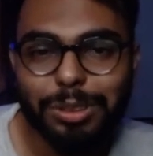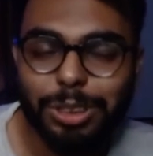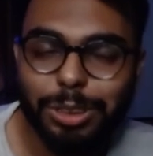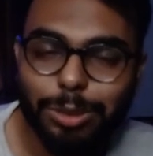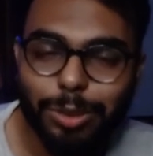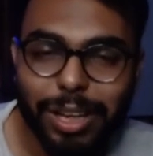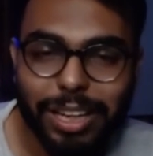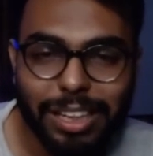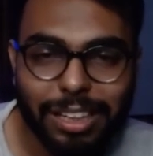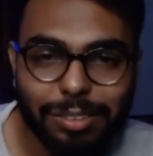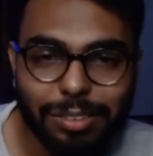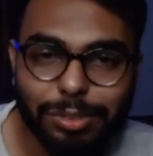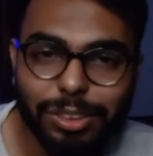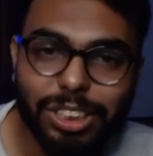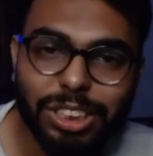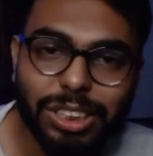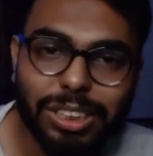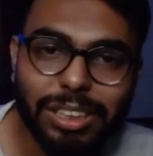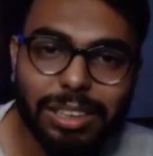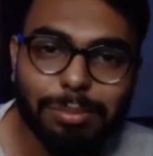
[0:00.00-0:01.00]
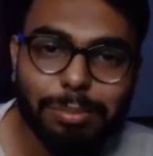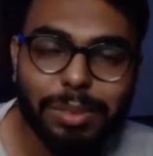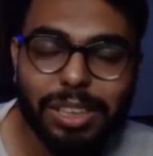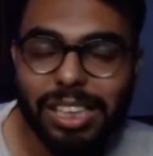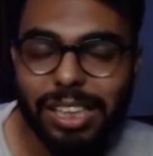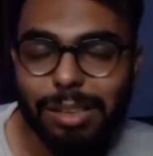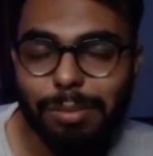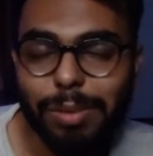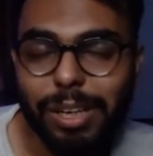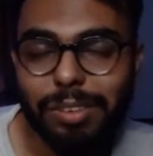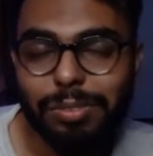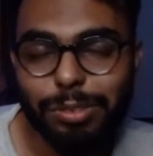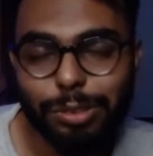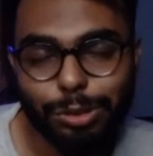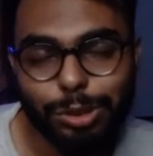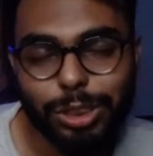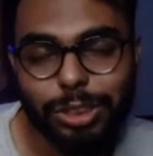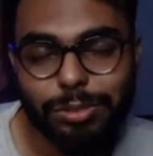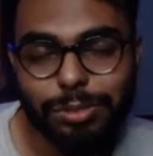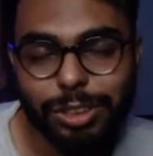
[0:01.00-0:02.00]
so I can feature them in my
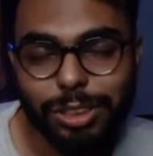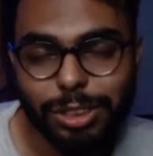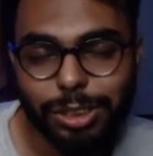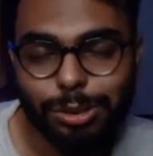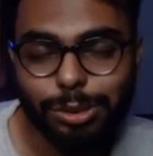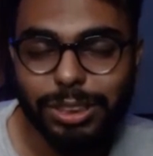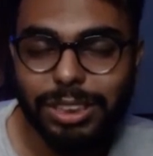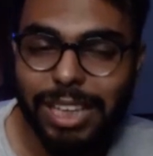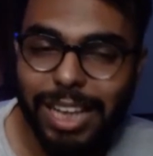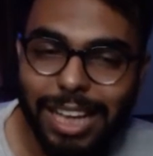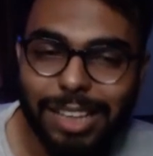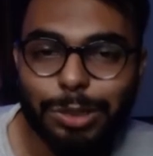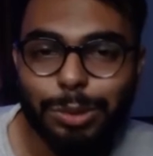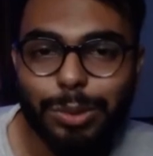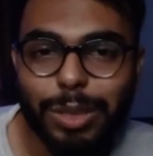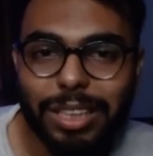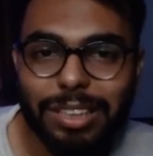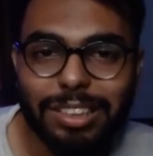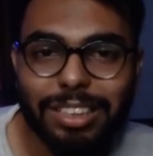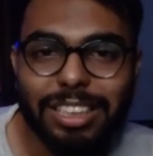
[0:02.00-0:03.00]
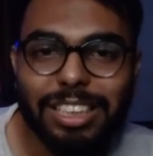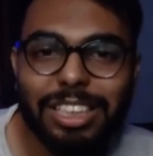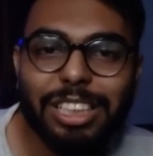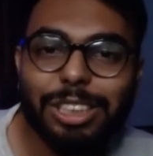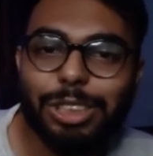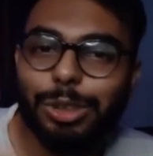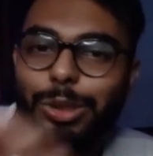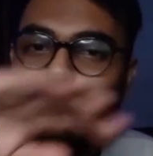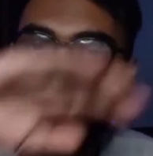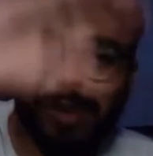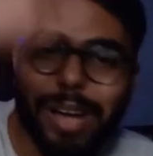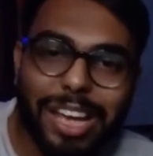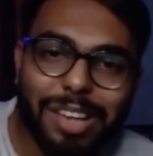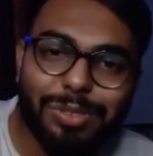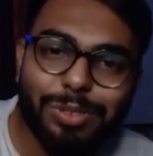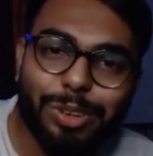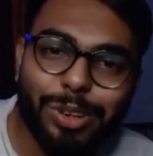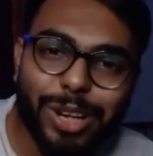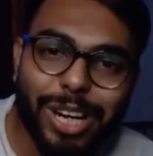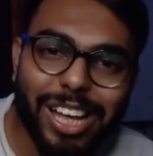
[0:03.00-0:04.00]
future videos as well. So bye
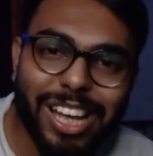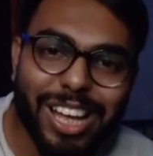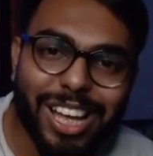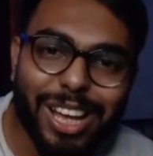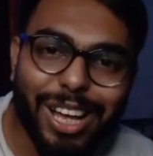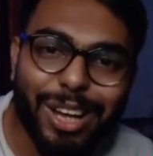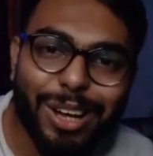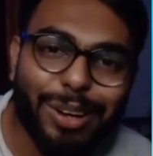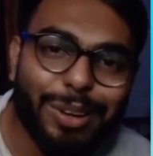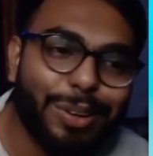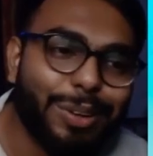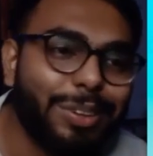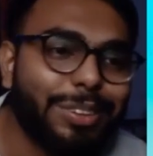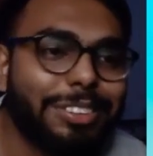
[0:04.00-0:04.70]
for now.